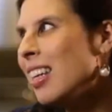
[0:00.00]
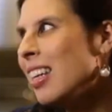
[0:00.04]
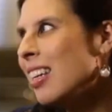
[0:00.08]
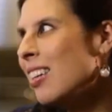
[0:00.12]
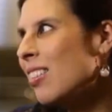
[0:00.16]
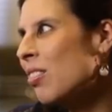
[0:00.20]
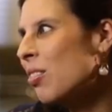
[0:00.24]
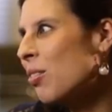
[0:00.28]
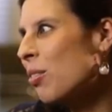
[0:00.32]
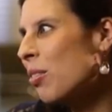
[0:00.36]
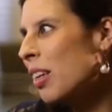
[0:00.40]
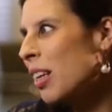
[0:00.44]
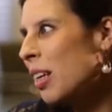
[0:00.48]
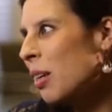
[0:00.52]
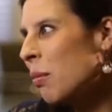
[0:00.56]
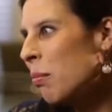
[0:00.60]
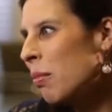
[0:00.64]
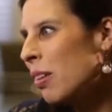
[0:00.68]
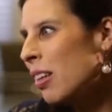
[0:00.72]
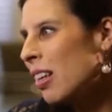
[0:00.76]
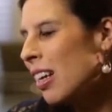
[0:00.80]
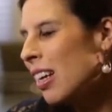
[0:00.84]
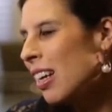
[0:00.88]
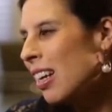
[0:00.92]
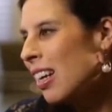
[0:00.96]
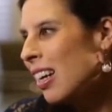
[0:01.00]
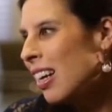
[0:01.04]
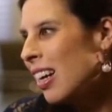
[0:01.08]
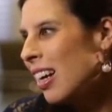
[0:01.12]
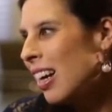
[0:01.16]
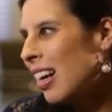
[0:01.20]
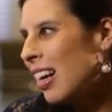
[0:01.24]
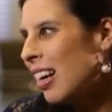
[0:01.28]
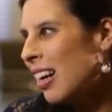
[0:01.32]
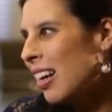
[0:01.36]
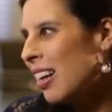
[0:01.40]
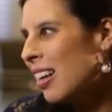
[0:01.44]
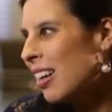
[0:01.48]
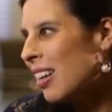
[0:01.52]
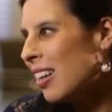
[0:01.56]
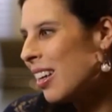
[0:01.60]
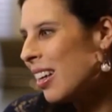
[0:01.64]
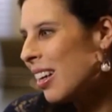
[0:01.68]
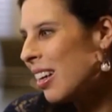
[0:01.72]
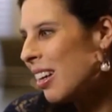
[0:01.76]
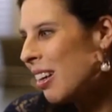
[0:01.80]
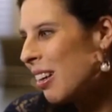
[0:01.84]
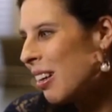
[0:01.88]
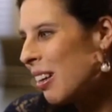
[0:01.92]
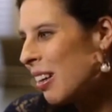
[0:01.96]
the extreme,
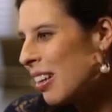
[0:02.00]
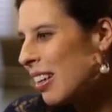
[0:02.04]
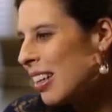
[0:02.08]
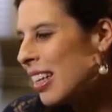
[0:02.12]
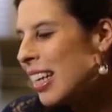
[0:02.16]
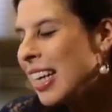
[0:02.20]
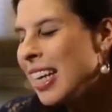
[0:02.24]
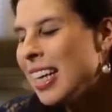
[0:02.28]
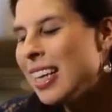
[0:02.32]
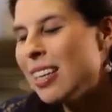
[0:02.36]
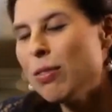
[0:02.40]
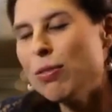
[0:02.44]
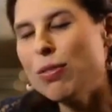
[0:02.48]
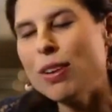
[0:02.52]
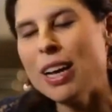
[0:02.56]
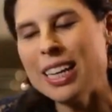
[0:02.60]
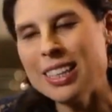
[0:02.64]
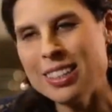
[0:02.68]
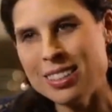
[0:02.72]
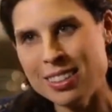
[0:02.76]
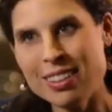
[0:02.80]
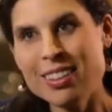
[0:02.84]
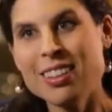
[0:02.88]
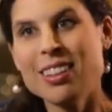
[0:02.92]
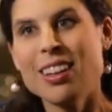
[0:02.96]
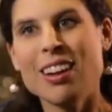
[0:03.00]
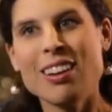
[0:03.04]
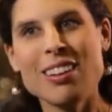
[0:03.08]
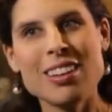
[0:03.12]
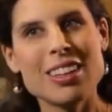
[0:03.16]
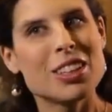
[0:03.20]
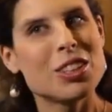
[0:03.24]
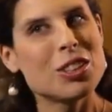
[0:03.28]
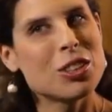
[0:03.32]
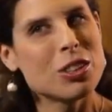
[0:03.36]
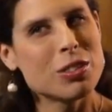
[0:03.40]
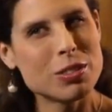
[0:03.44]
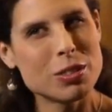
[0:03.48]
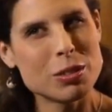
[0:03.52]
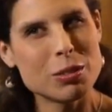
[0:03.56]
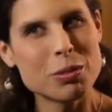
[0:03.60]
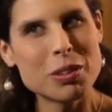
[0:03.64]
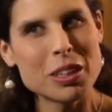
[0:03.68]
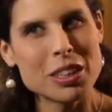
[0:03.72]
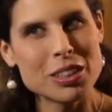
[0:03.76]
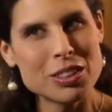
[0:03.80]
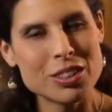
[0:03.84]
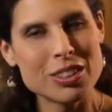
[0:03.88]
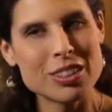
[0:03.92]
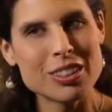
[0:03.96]
the advanced knowledge of the
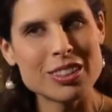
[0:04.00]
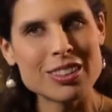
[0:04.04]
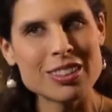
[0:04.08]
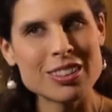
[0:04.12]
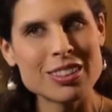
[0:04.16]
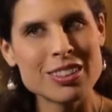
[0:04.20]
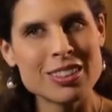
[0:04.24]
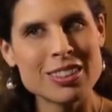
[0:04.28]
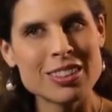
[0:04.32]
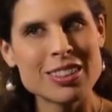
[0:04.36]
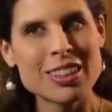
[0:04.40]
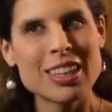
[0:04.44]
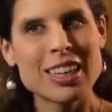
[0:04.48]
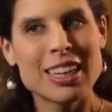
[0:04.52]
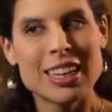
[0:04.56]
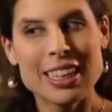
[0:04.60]
Russians,